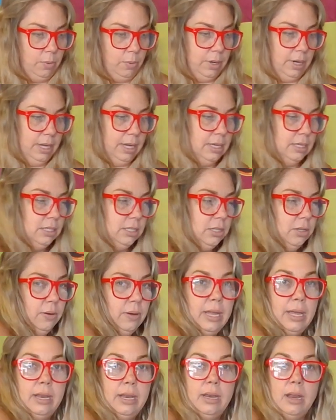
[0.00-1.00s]
we're going to do
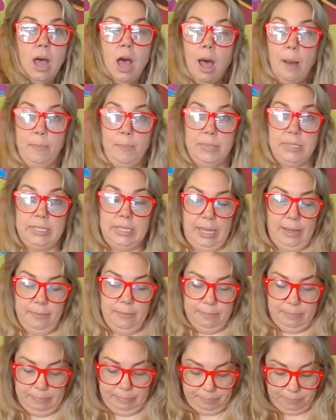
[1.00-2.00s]
it
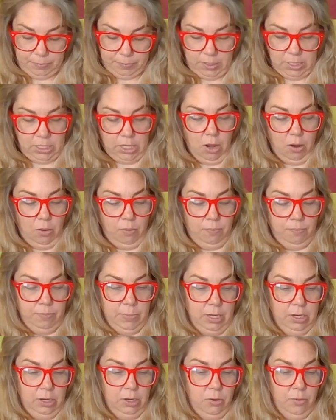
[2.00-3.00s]
opposite. So
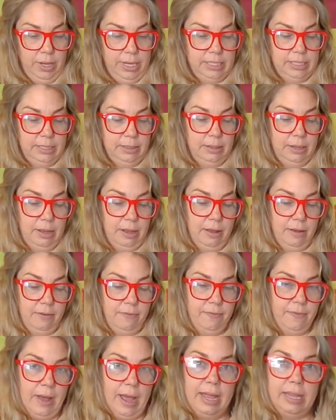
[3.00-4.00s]
you're going to
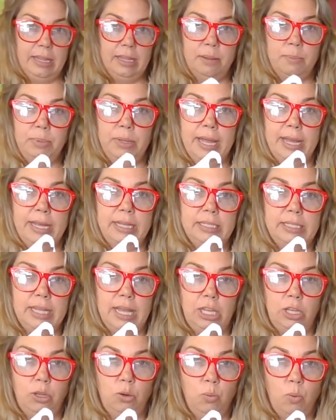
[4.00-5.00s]
find the place
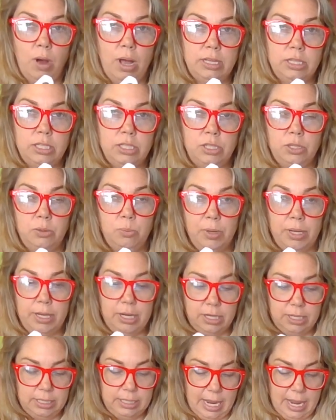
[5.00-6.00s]
that you want to put
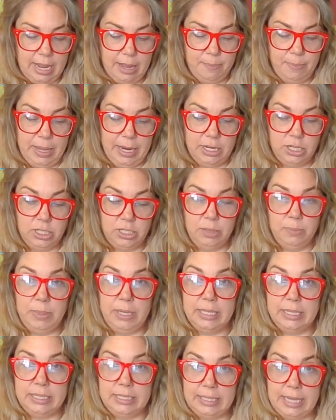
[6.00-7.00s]
your stamp, and it should
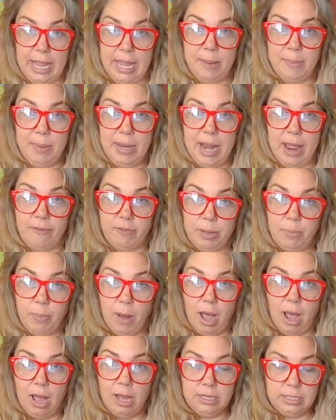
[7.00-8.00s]
be the same in every
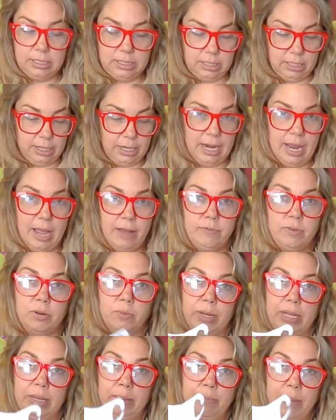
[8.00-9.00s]
box. You're going to have
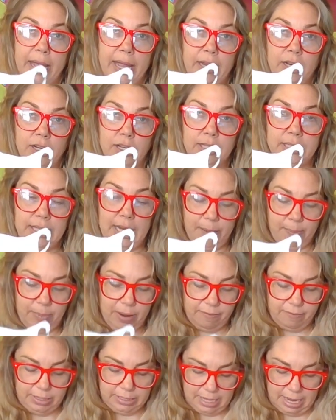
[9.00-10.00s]
to repaint your stamp
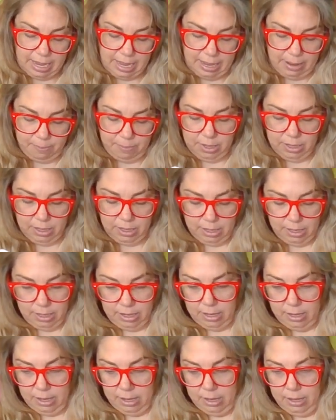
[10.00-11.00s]
every time.
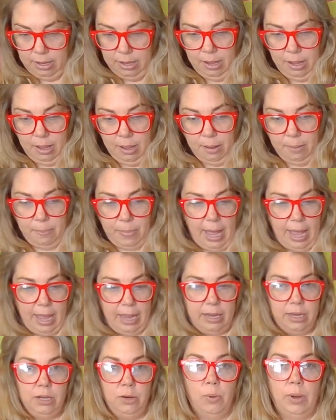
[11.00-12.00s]

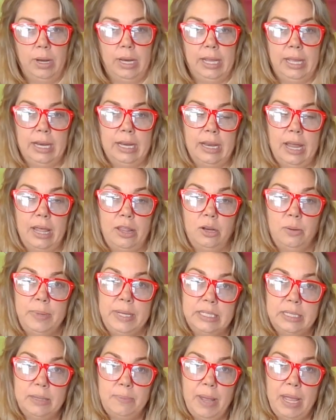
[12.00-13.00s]
But you want to get another
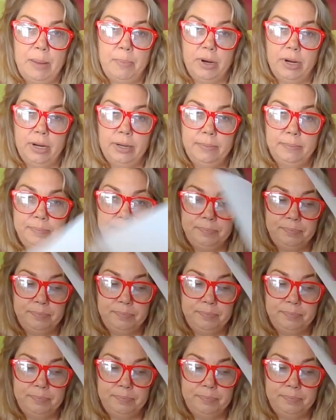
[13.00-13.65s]
piece of paper,